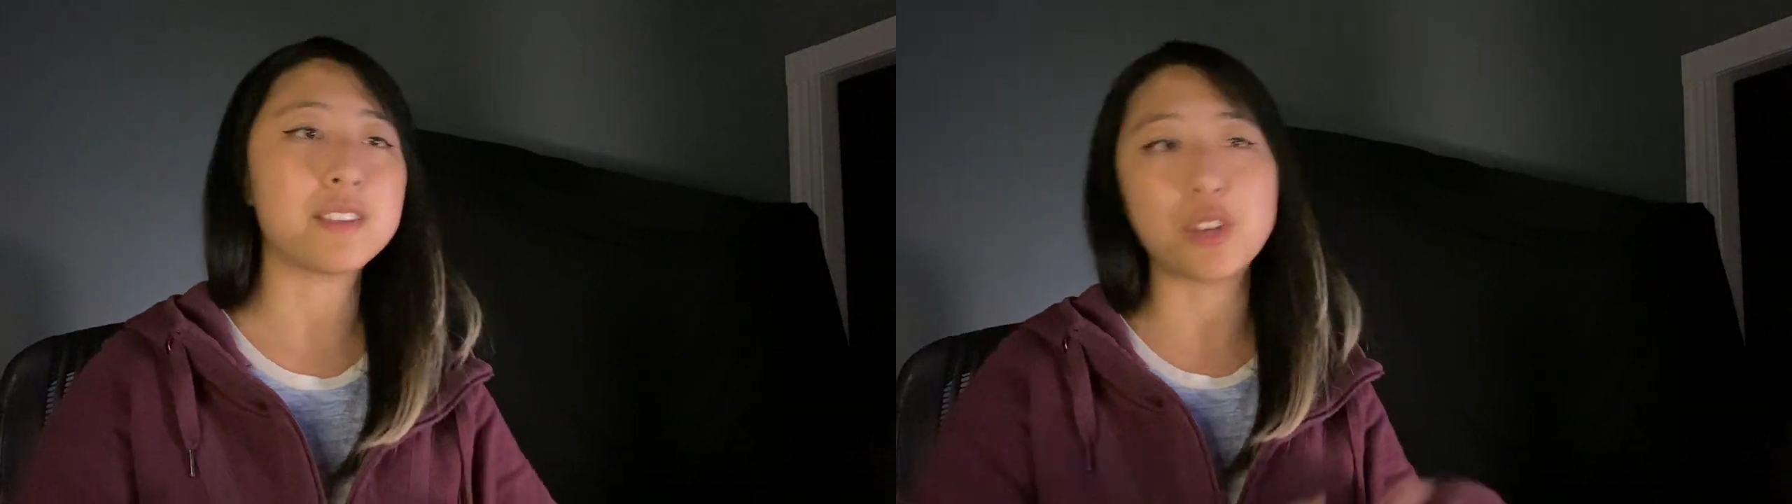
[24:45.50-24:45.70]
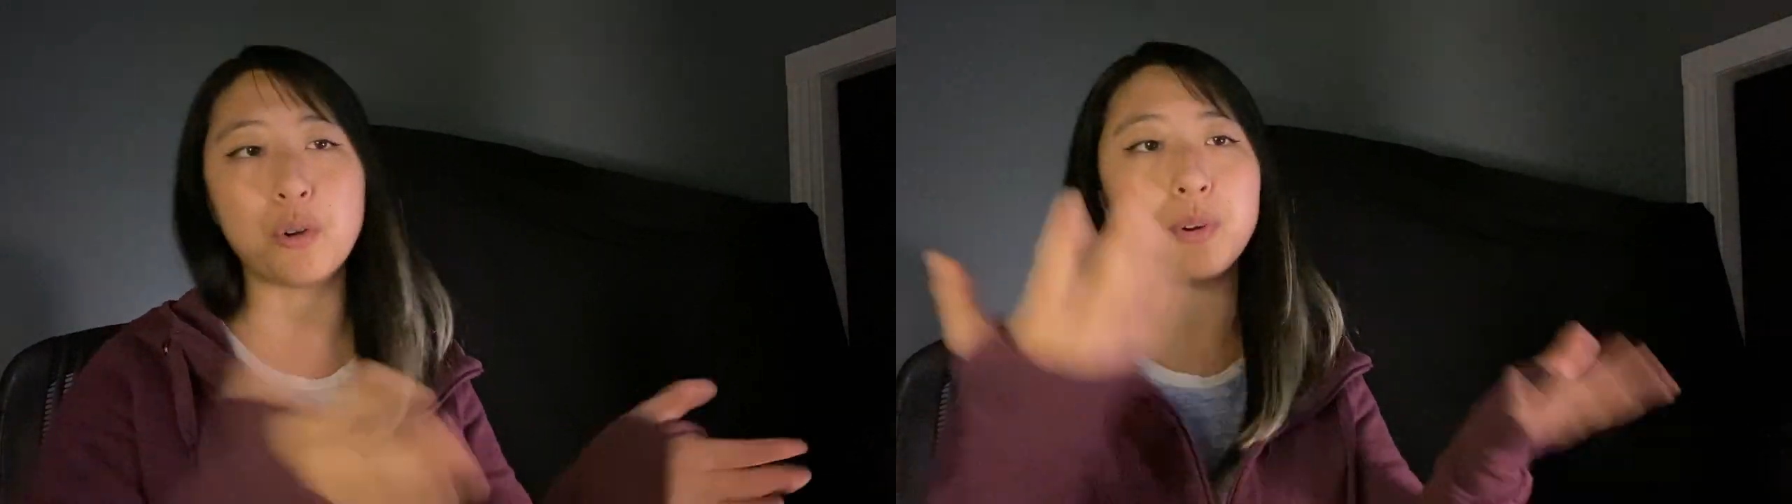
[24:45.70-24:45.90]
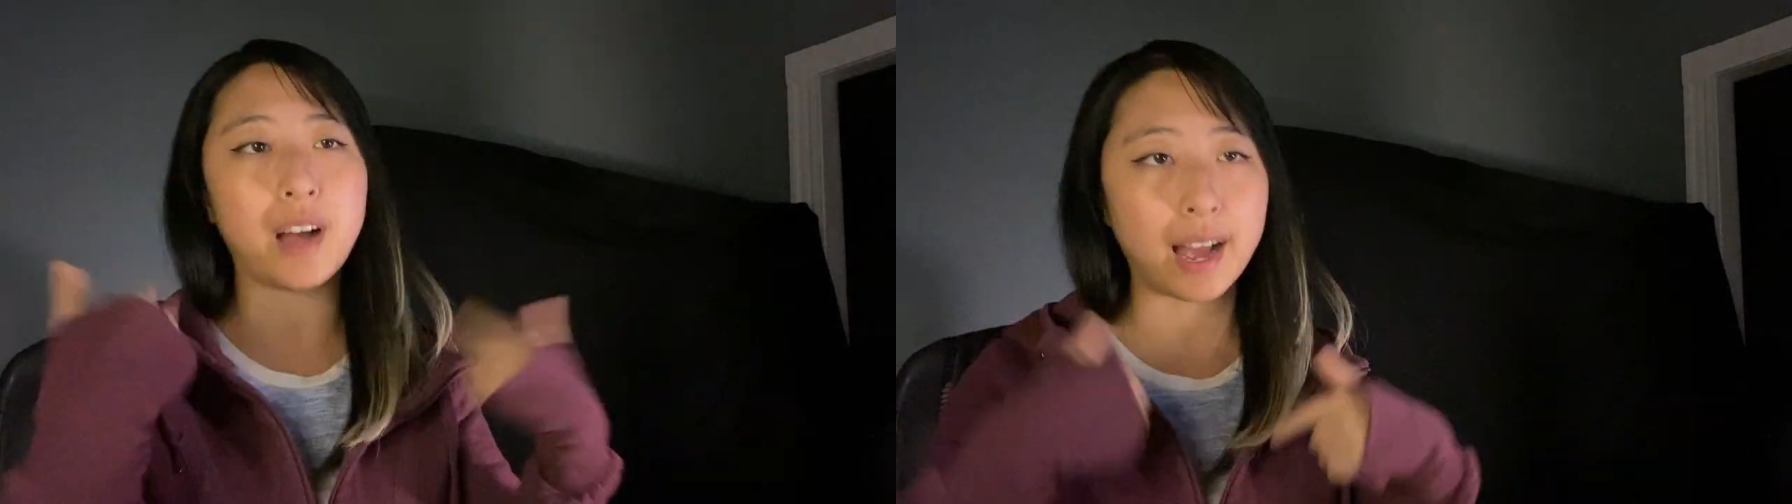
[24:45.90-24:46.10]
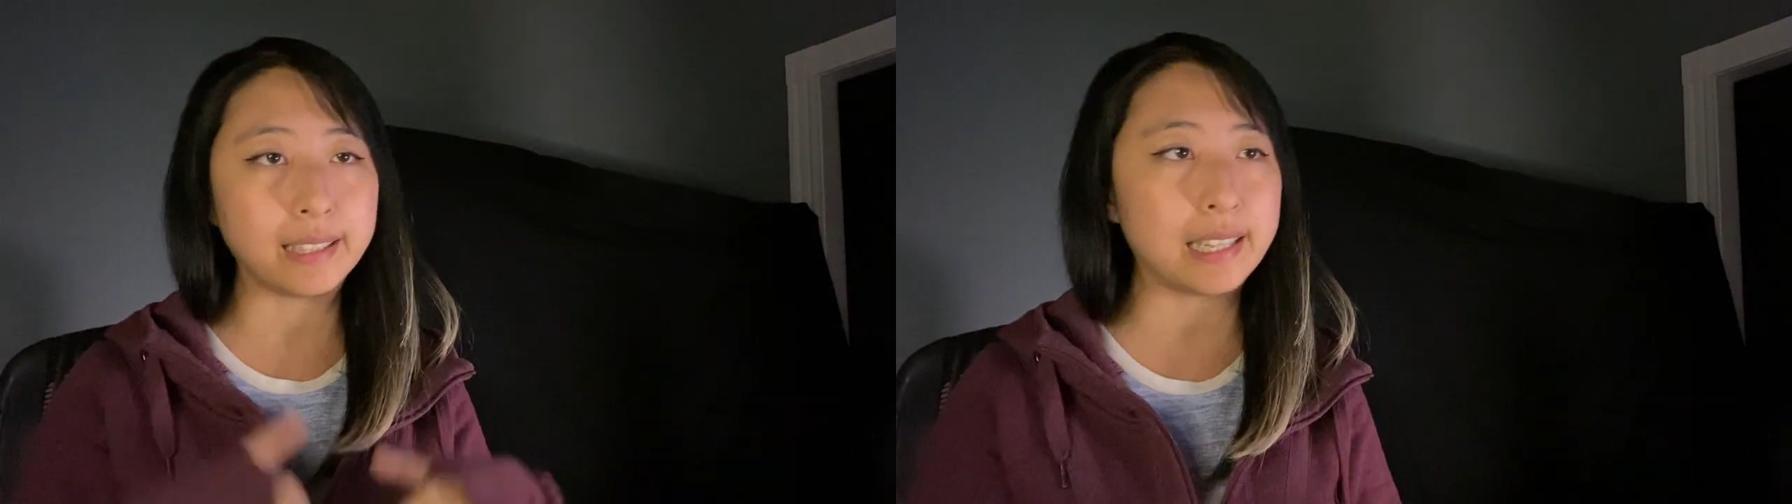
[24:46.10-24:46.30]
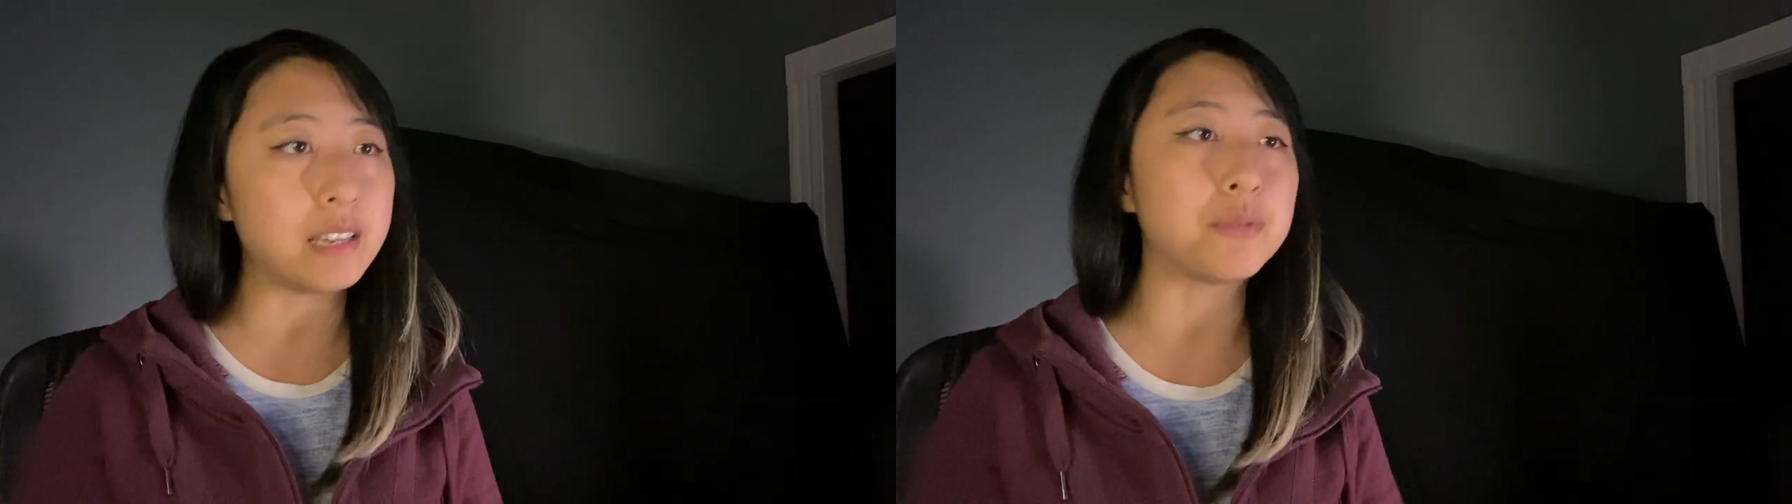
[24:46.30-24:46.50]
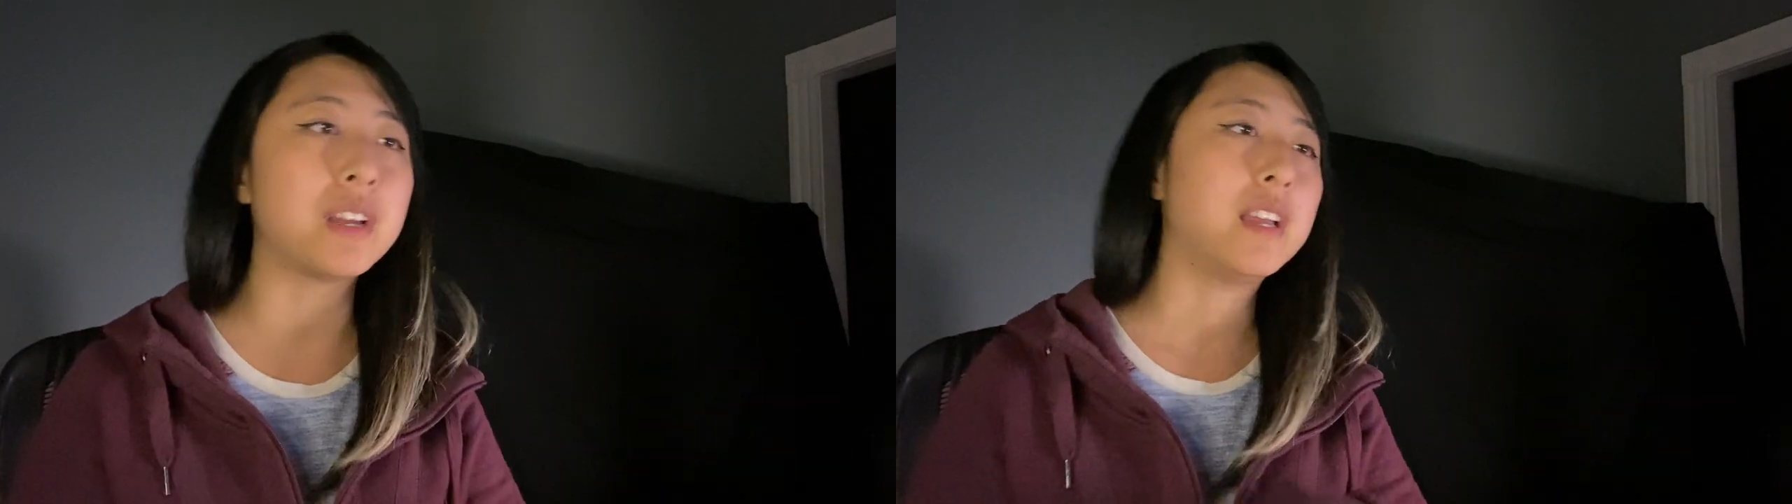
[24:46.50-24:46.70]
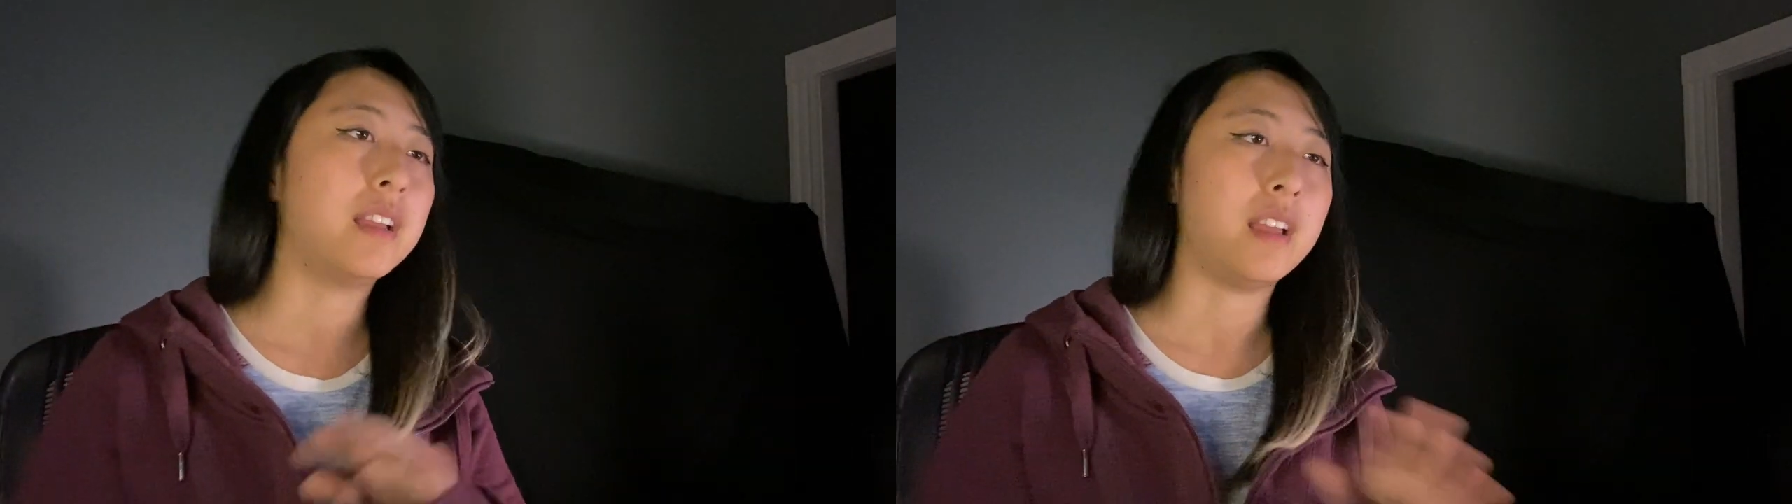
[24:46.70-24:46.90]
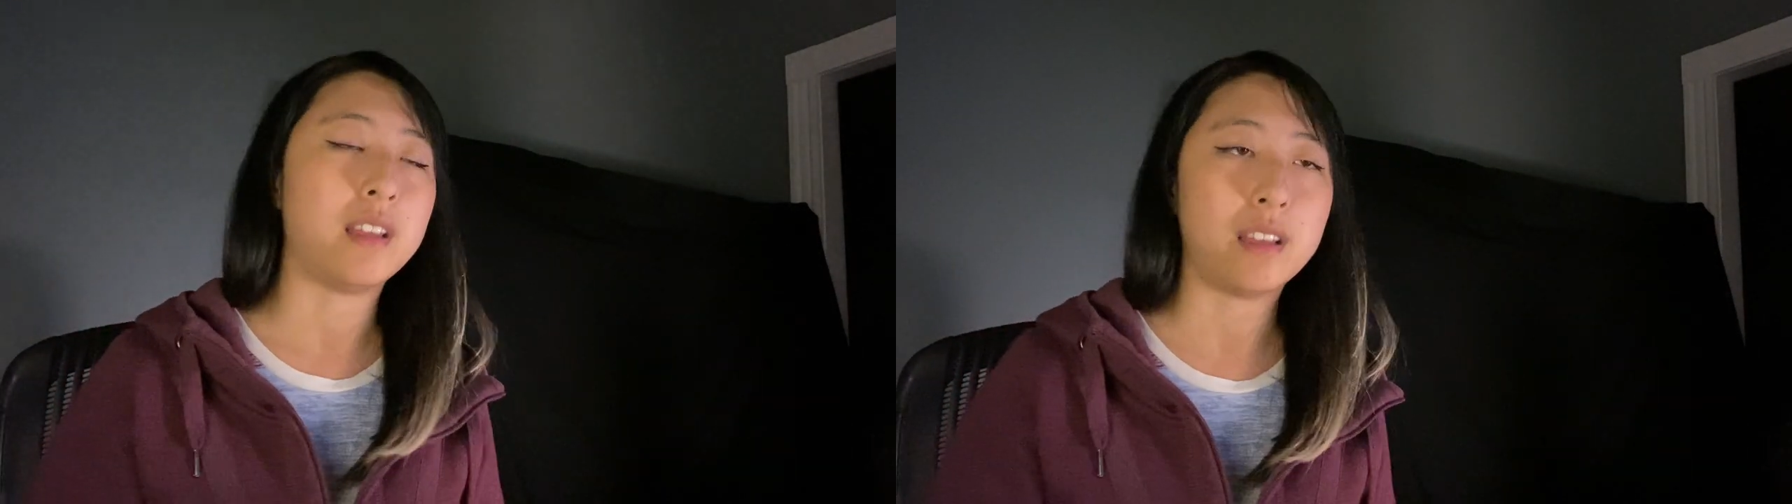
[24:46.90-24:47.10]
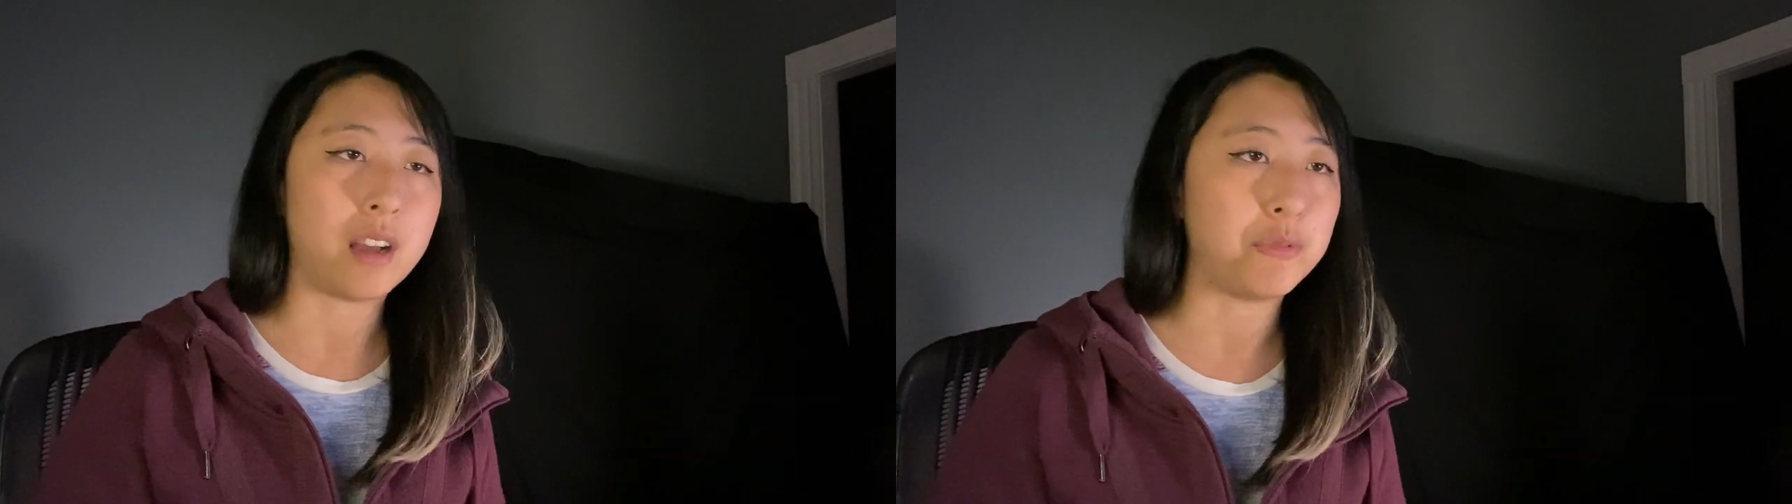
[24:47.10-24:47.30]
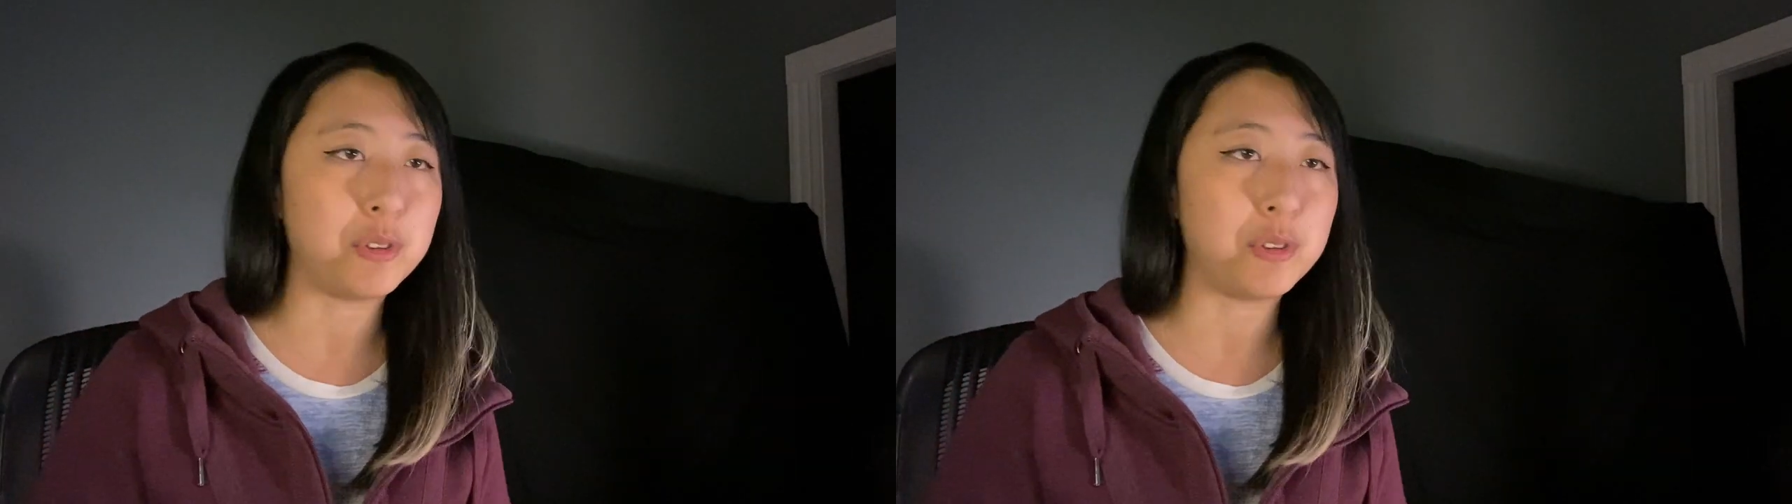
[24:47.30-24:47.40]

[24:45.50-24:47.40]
So I leave a